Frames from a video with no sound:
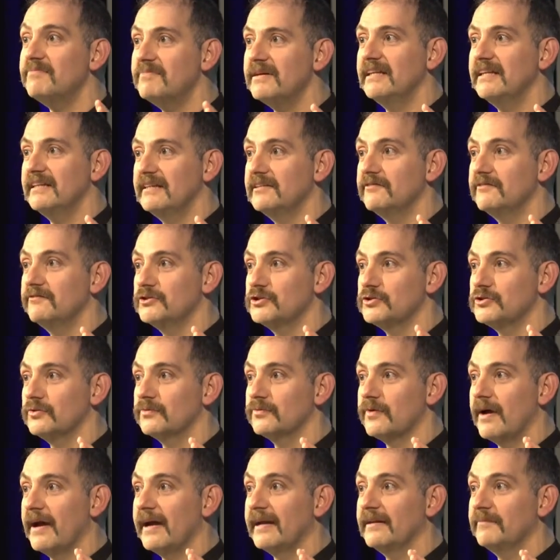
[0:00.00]
can be an
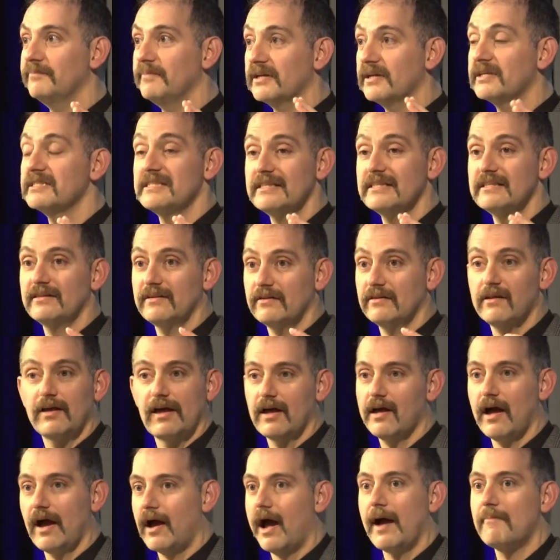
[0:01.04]
individual right, because
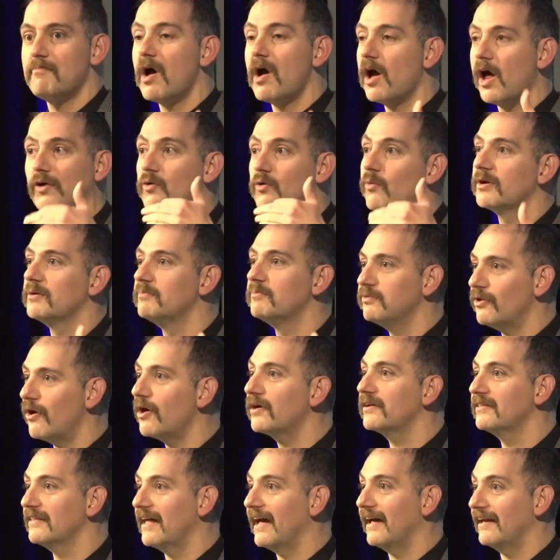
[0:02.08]
I don't want to
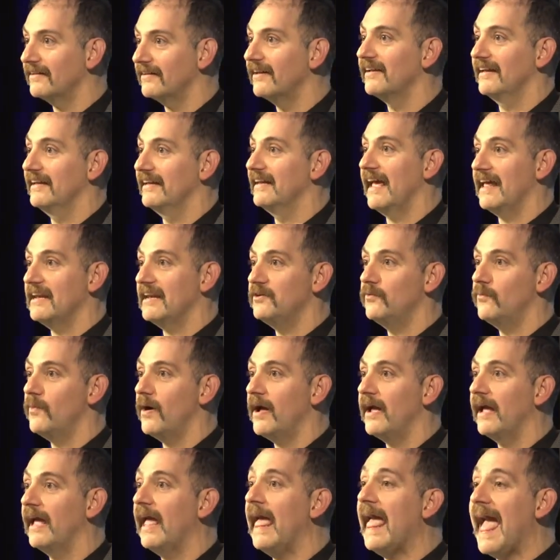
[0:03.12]
block that in any
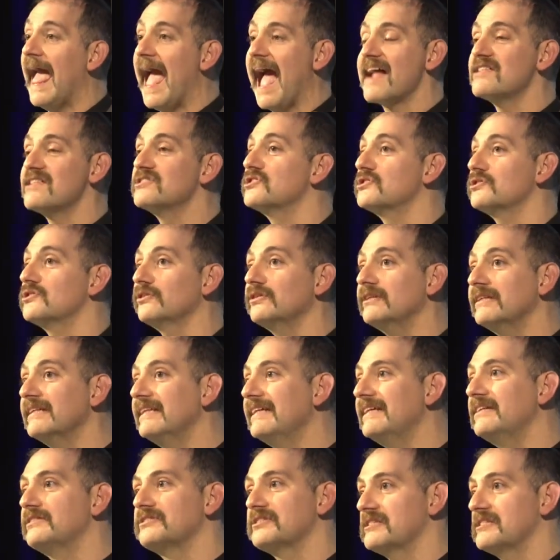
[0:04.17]
way. And
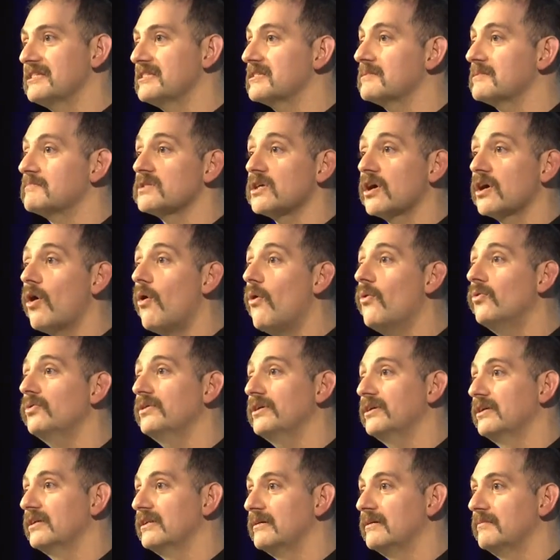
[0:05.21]
certain legal systems are
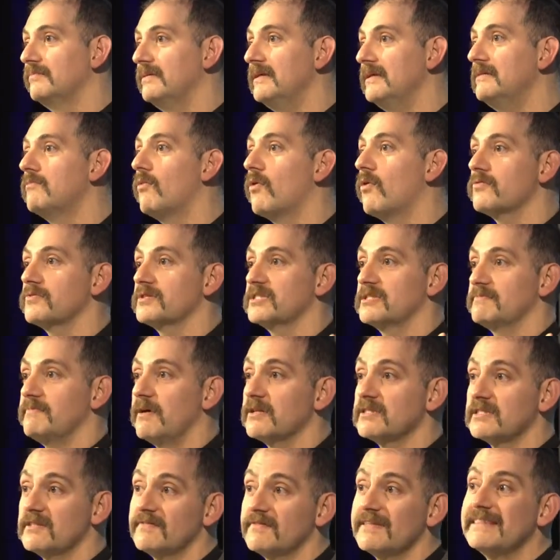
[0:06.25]
only going to be more
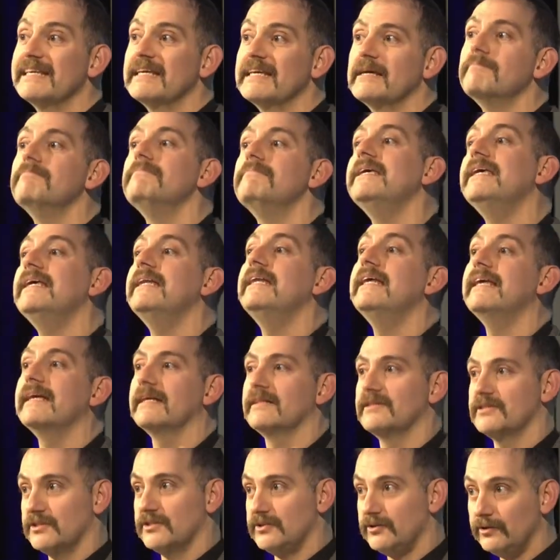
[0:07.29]
responsive in the
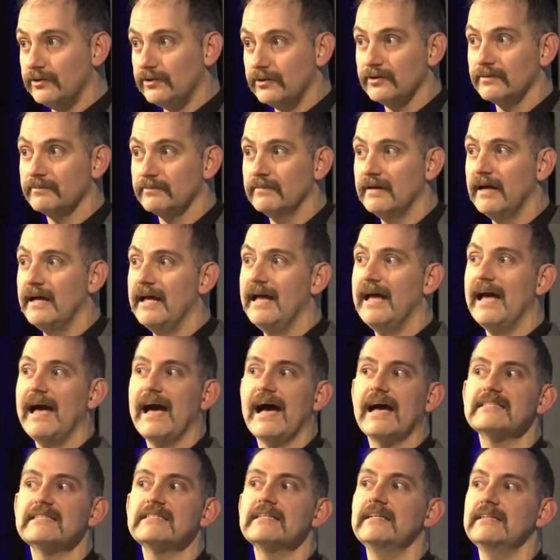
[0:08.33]
immediate term
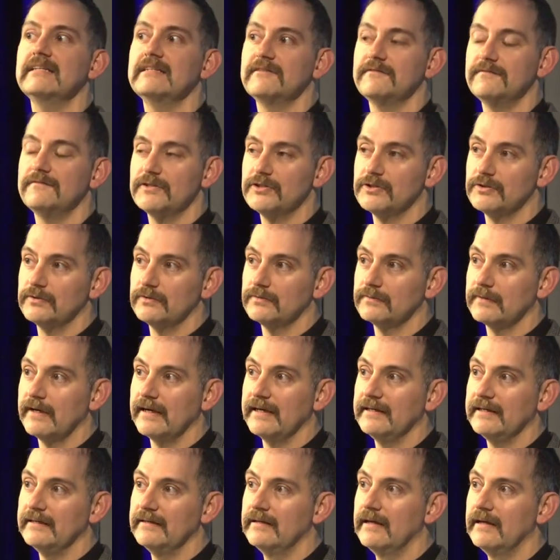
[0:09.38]
as an individual
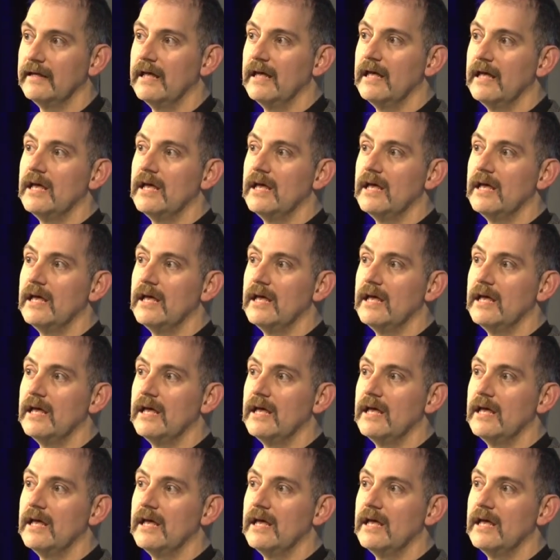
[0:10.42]
right.